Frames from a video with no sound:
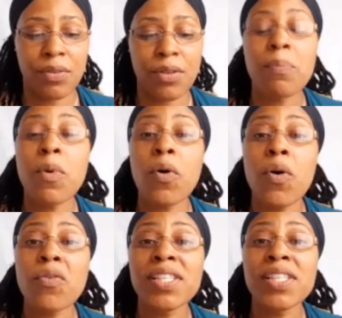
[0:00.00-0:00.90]
The
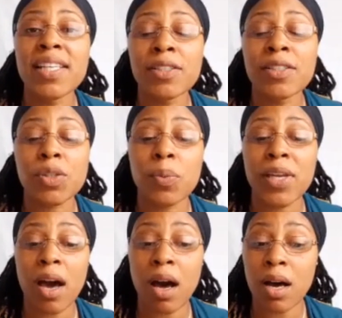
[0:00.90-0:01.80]
more resilient
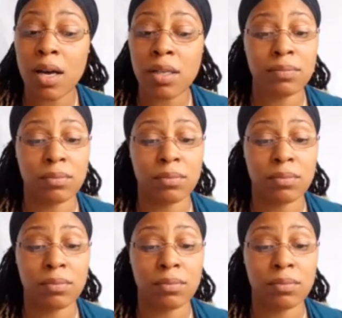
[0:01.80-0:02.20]
we are,